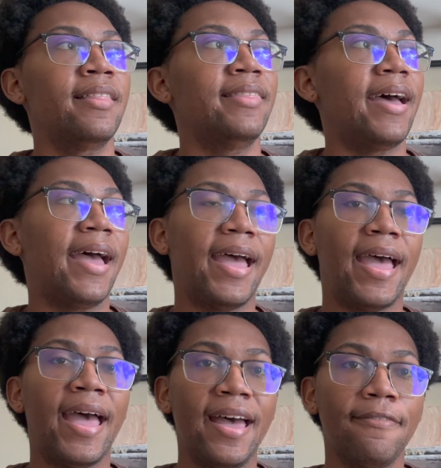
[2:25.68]
That
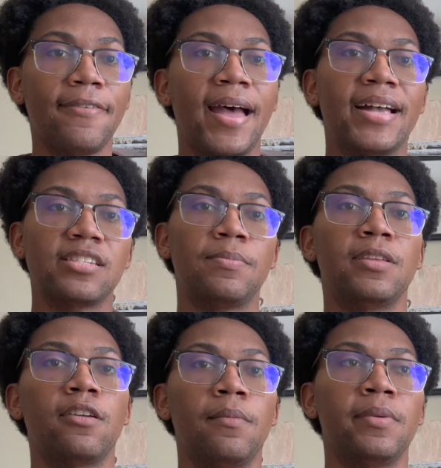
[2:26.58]
F has
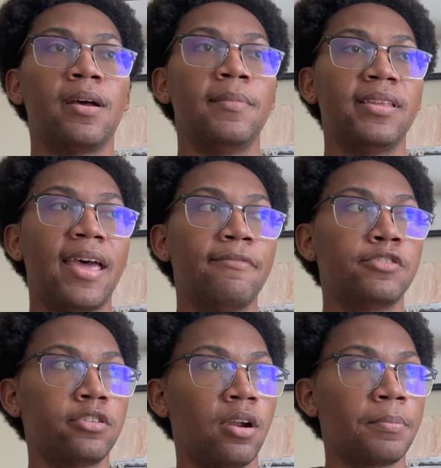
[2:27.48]
to become an F
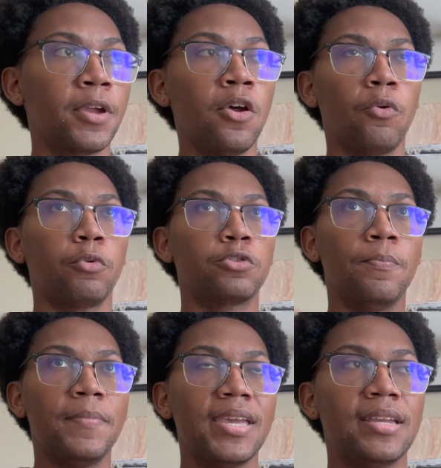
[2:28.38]
sharp, which
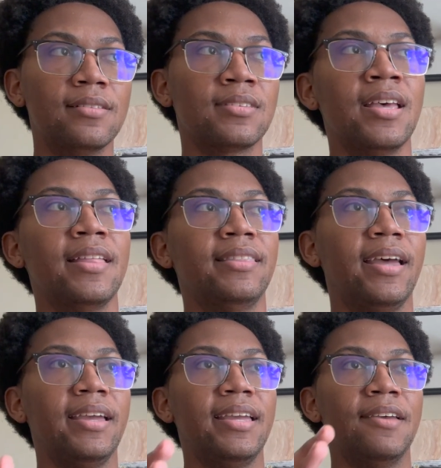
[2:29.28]
means
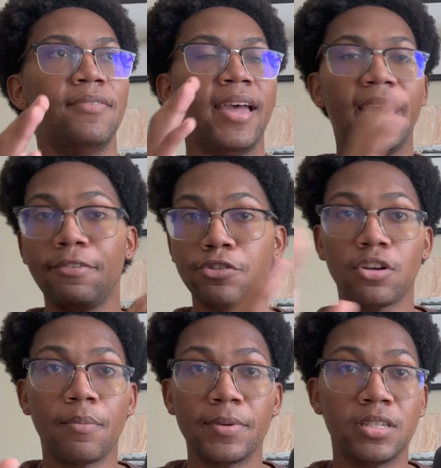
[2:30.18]
that if F
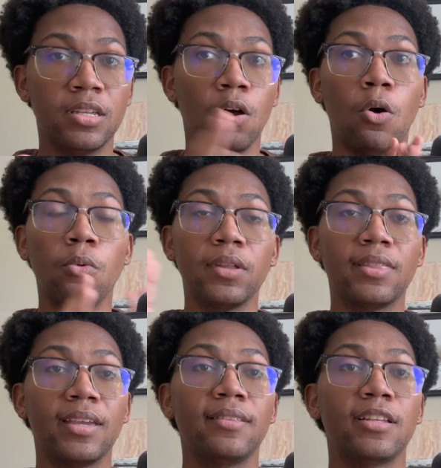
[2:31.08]
sharp is the only
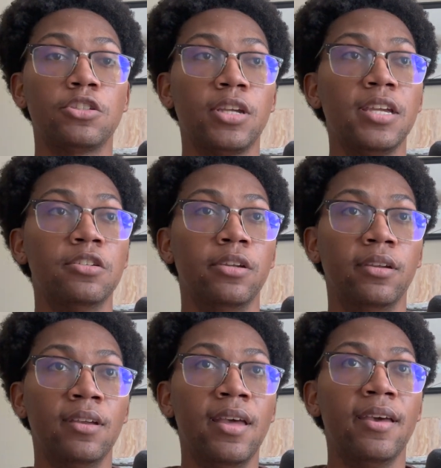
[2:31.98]
thing that's changing,
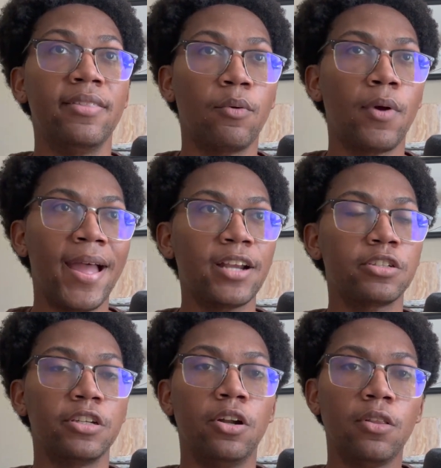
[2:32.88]
then we're
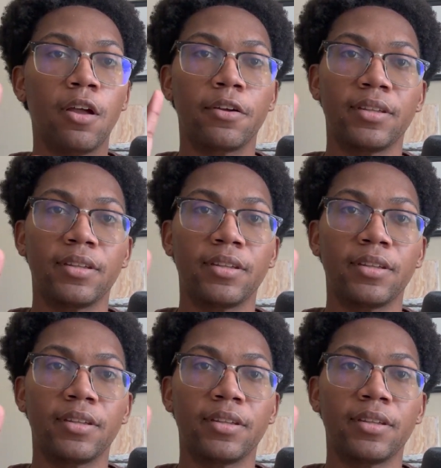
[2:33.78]
actually no longer in the